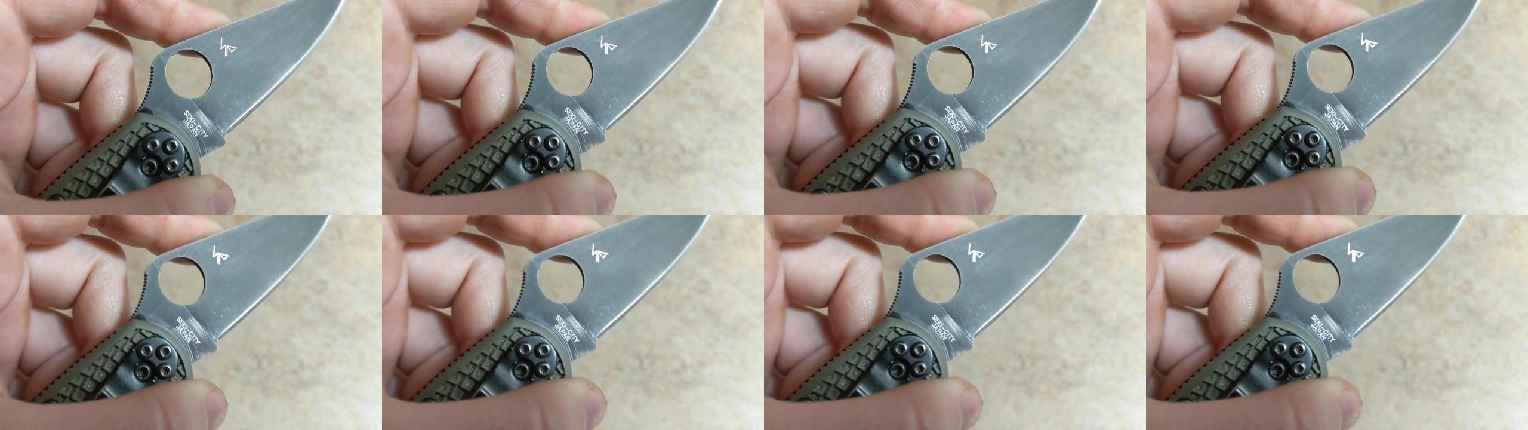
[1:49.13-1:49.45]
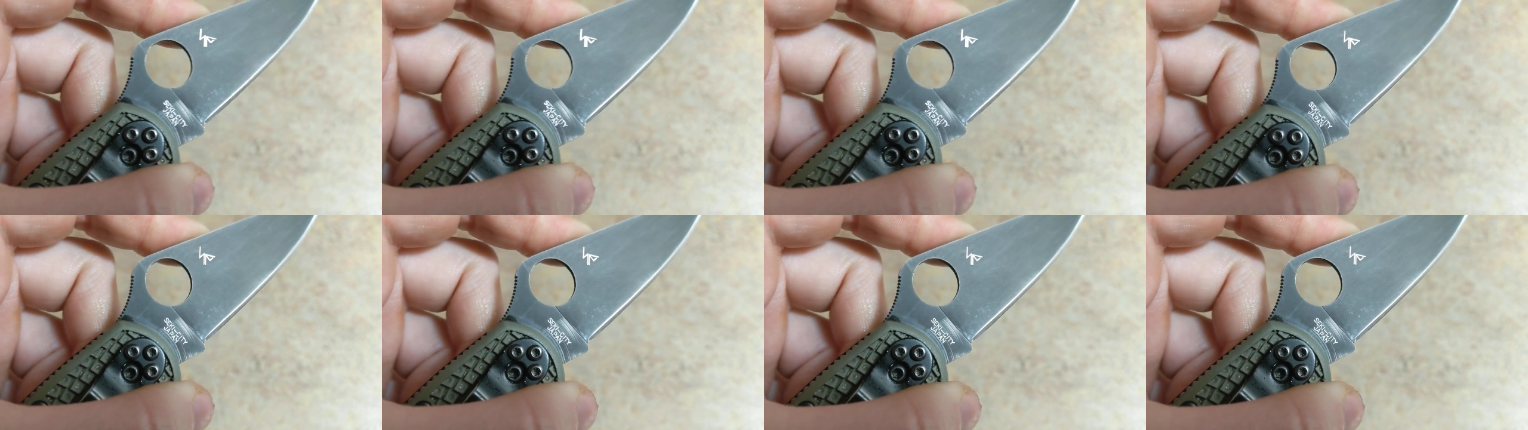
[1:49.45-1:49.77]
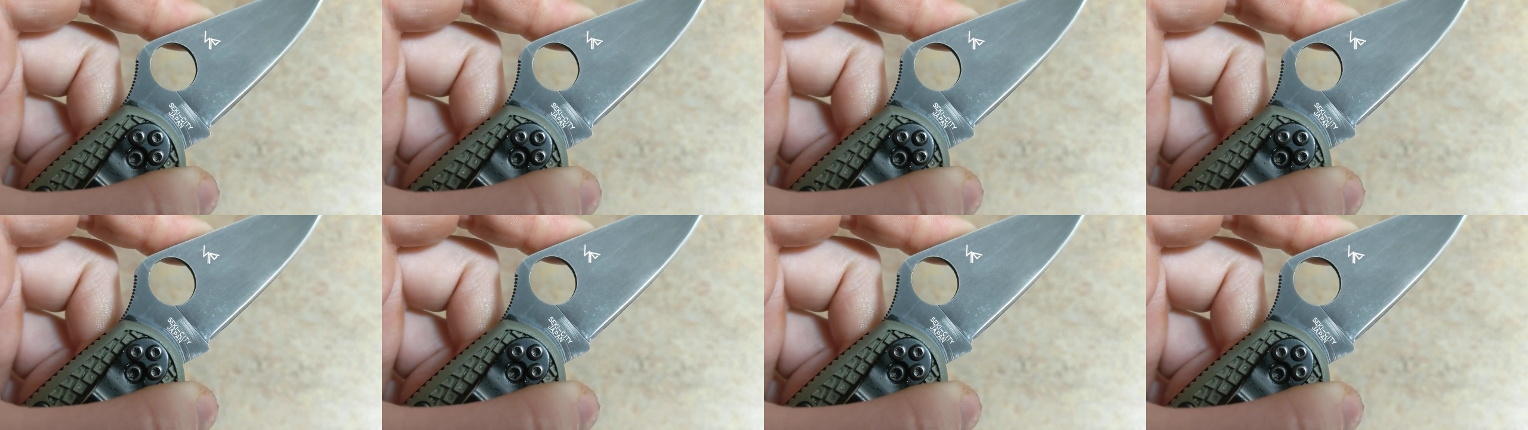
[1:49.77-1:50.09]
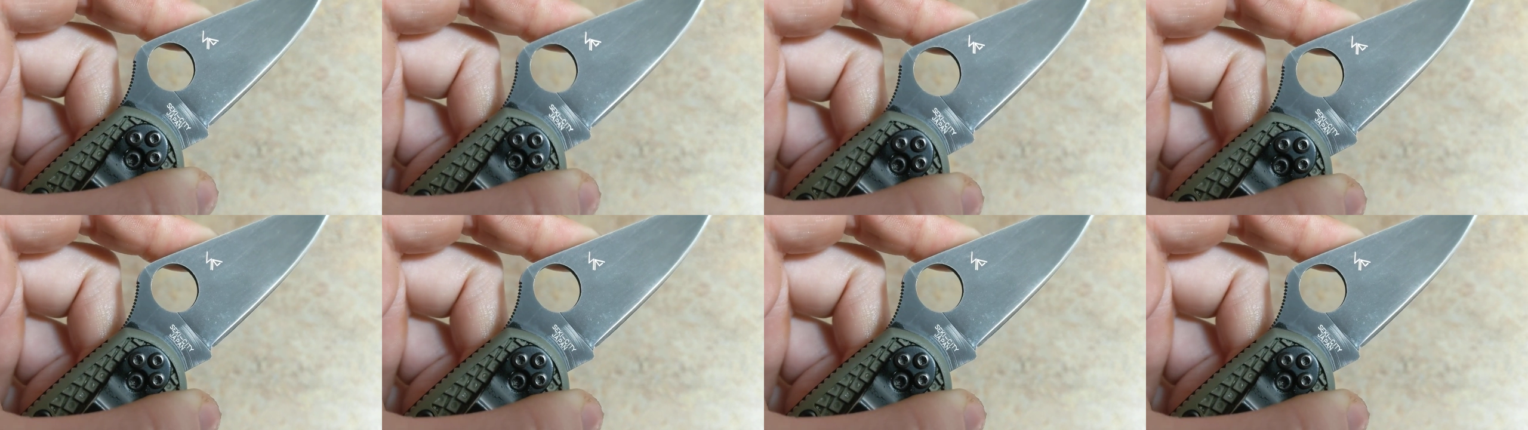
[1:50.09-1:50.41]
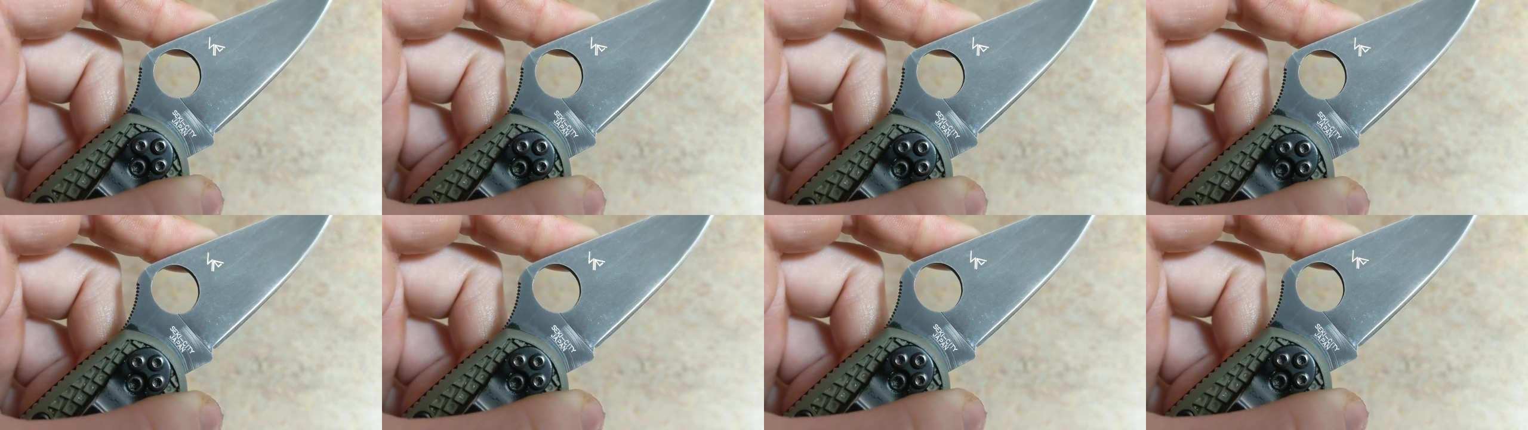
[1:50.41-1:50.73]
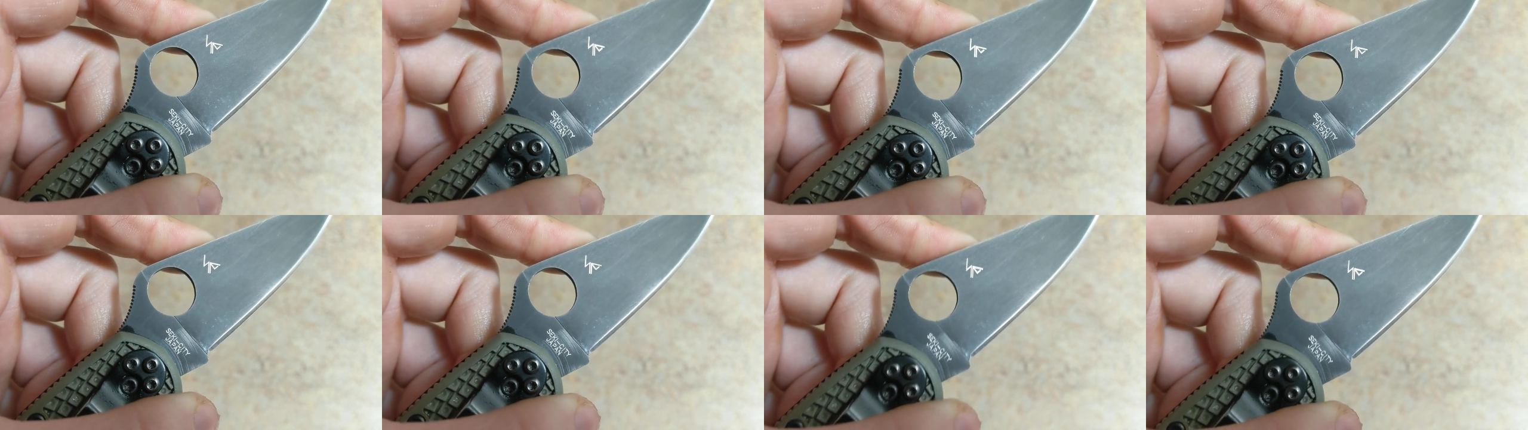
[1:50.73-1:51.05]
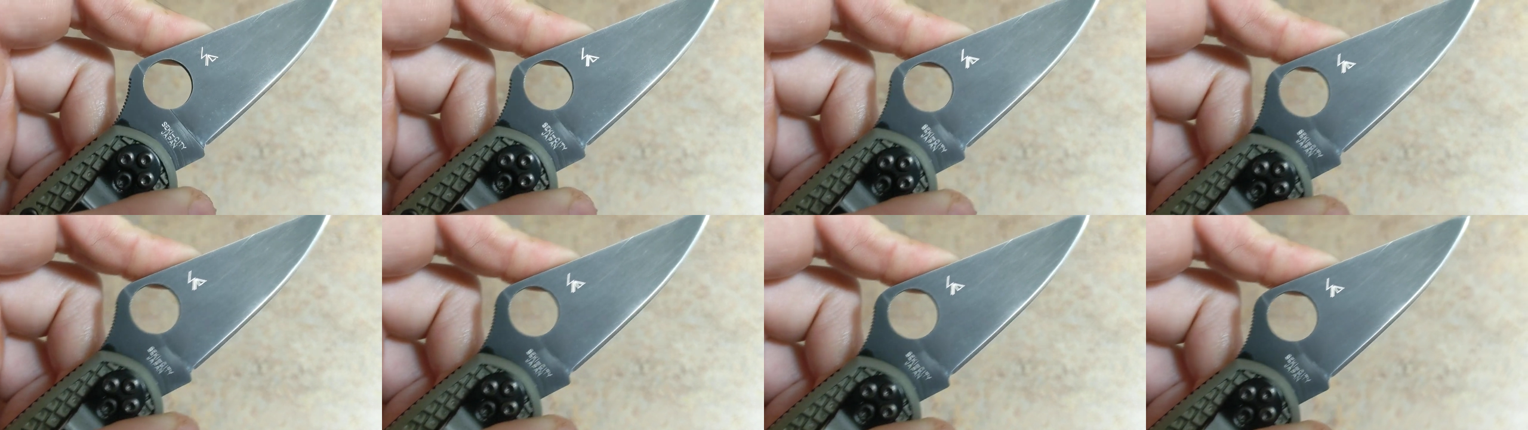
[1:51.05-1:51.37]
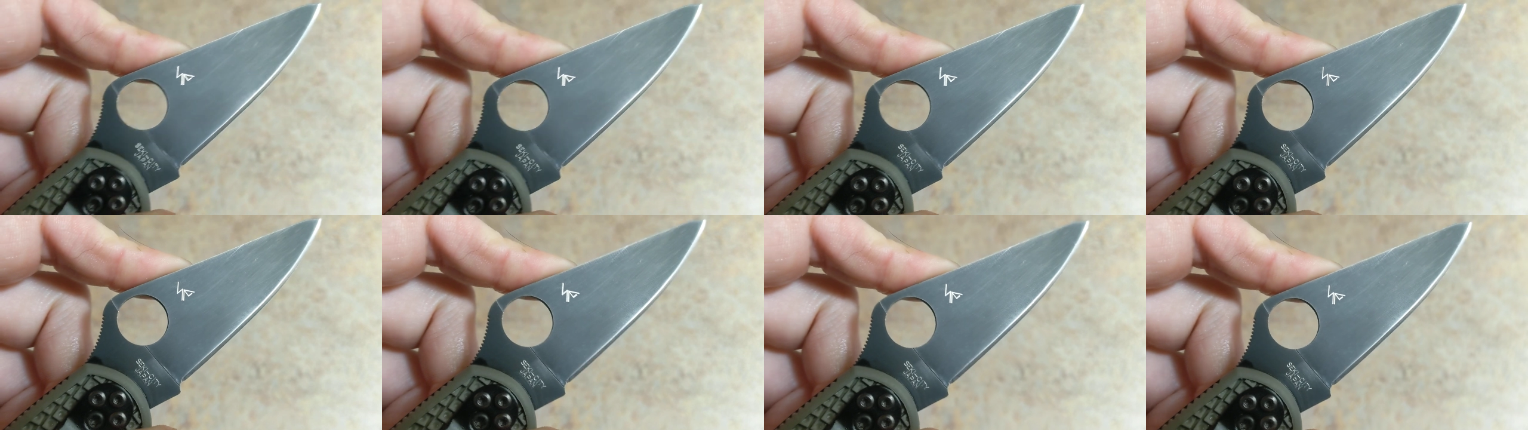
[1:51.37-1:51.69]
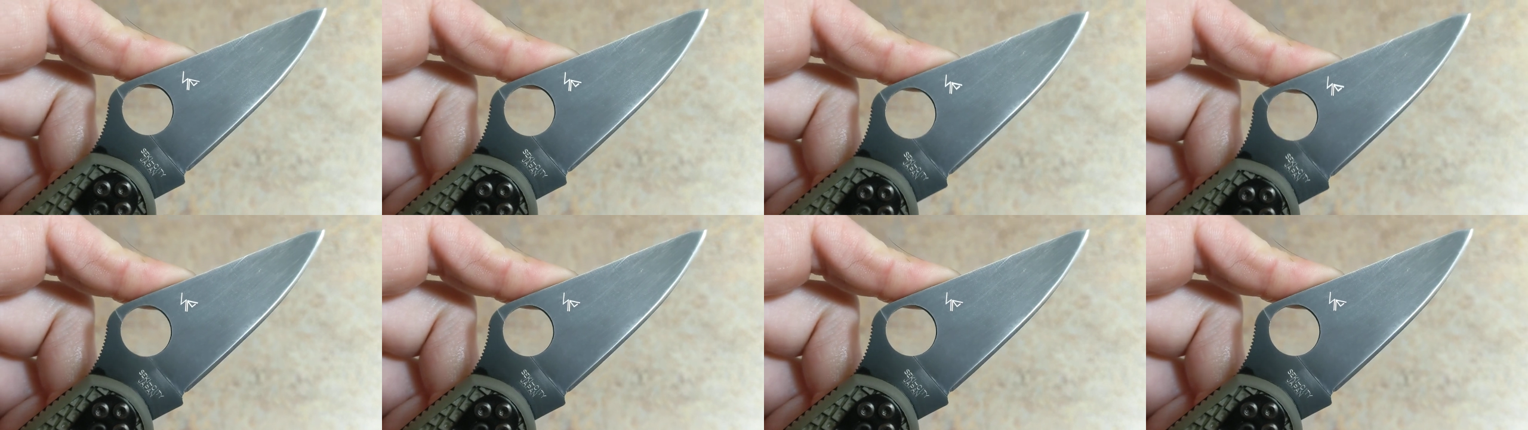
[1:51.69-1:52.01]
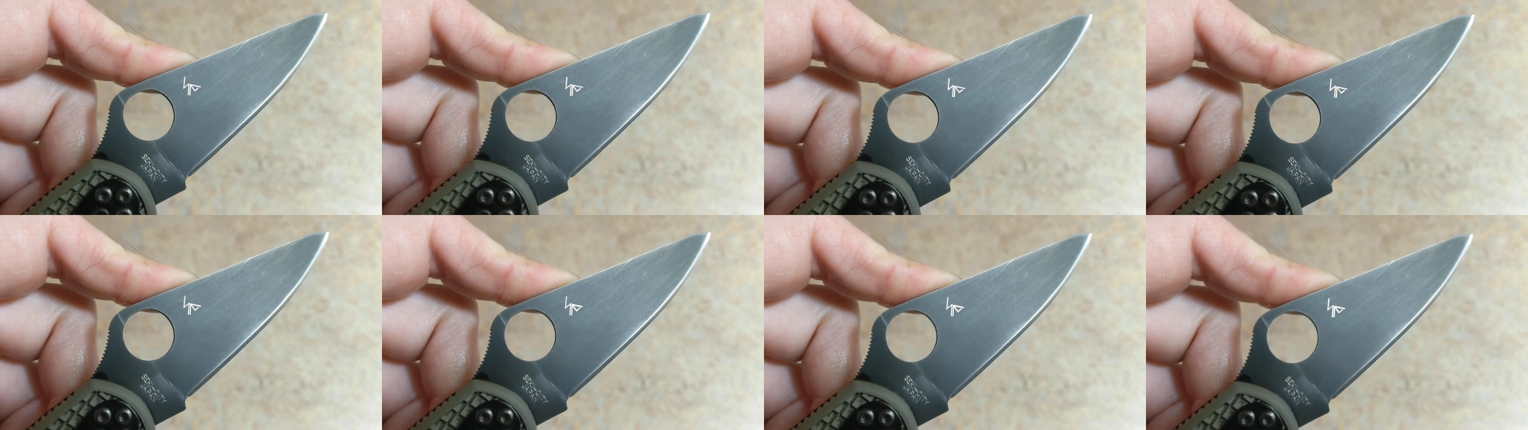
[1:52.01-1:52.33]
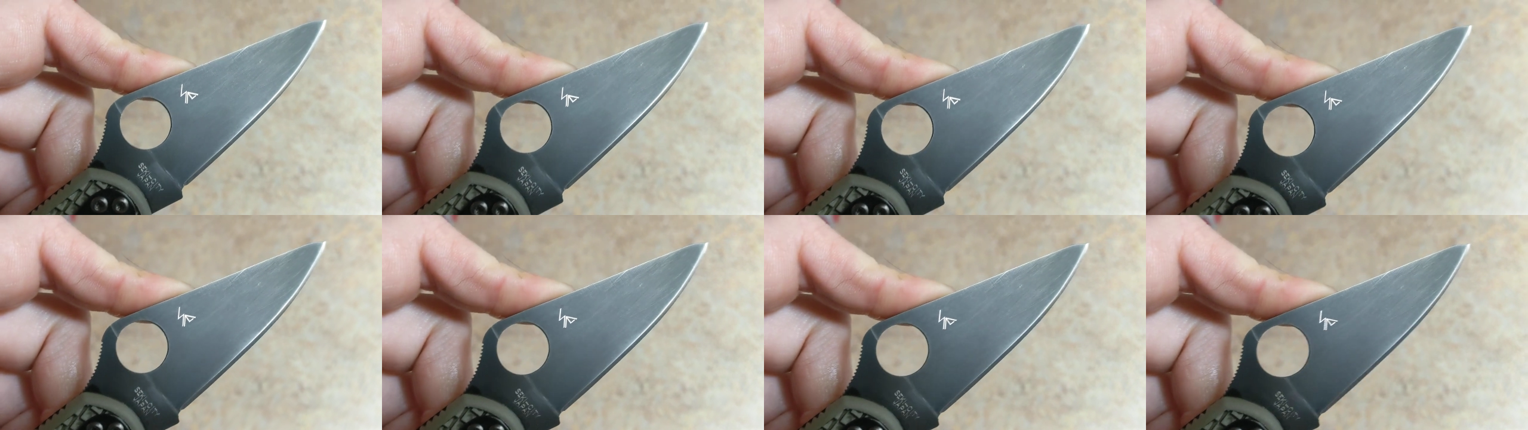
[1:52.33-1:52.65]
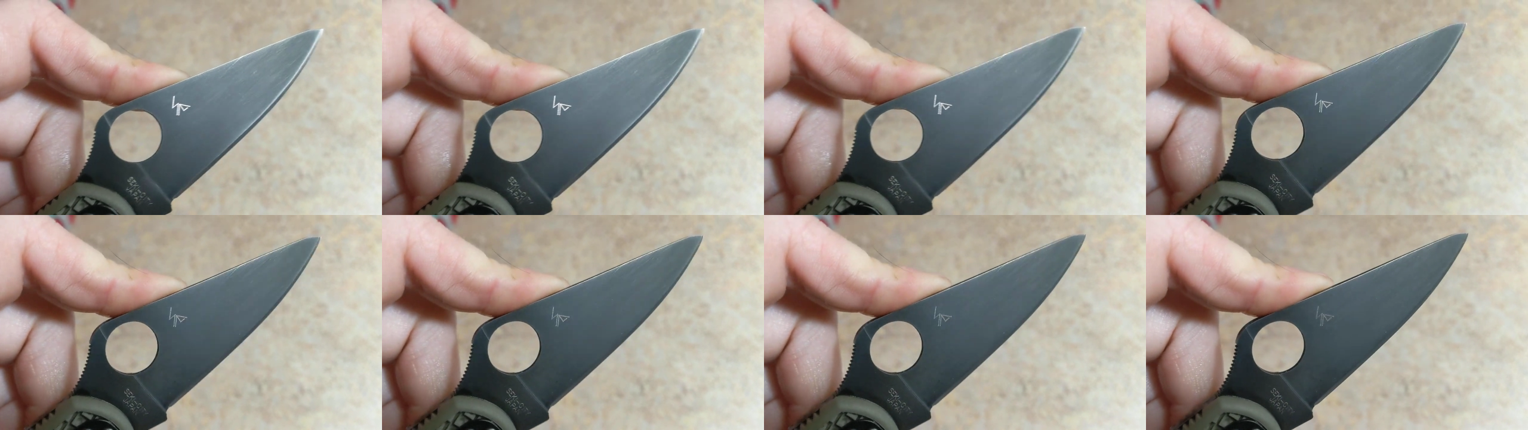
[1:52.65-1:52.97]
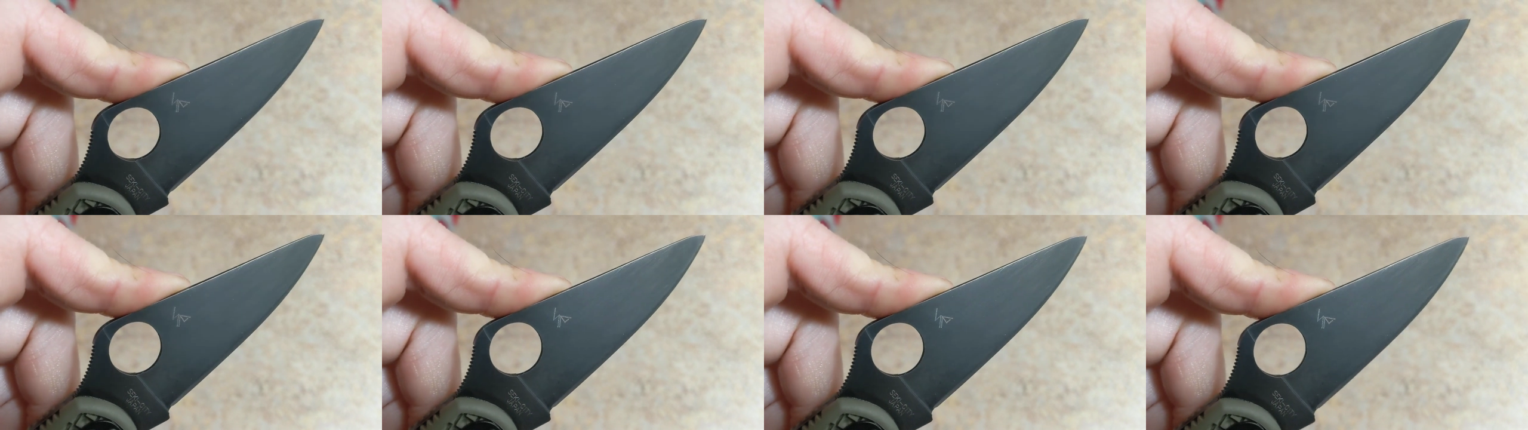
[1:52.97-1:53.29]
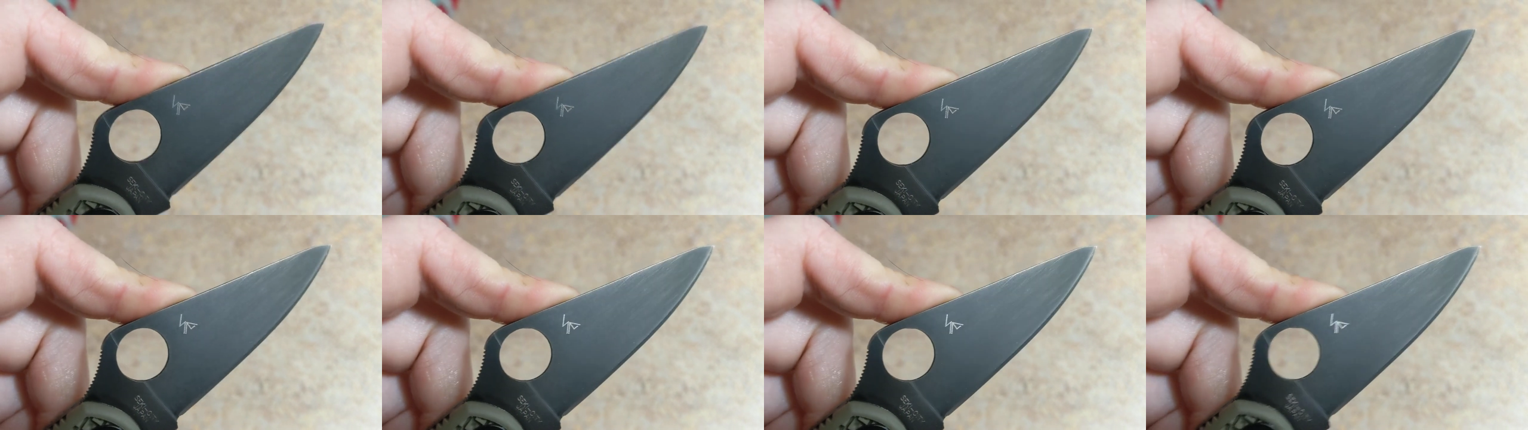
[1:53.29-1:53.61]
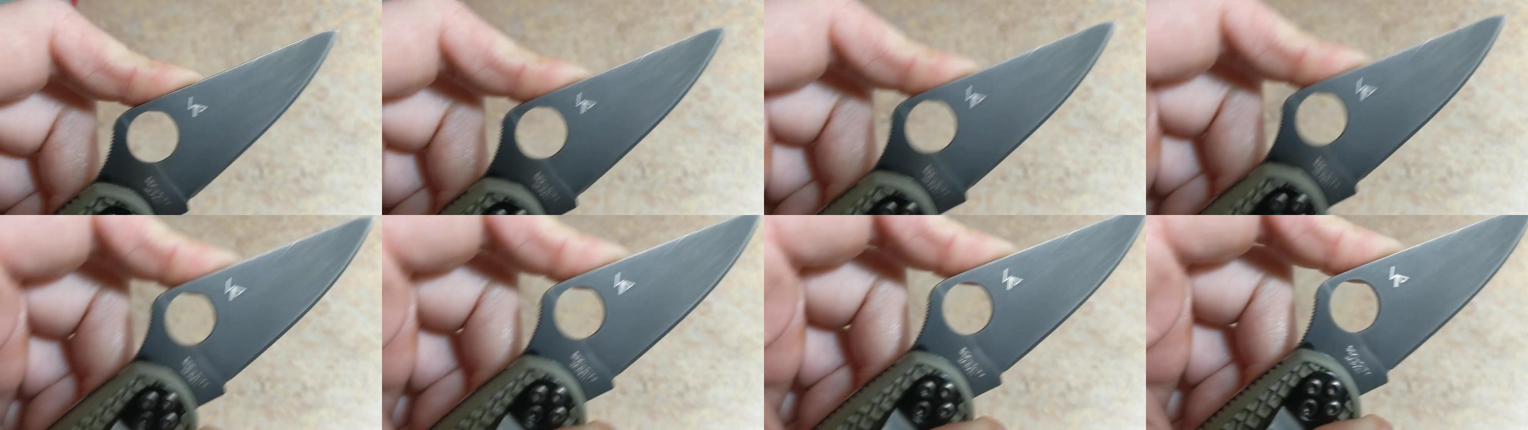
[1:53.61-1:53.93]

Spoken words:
Nobody's mouth can be seen.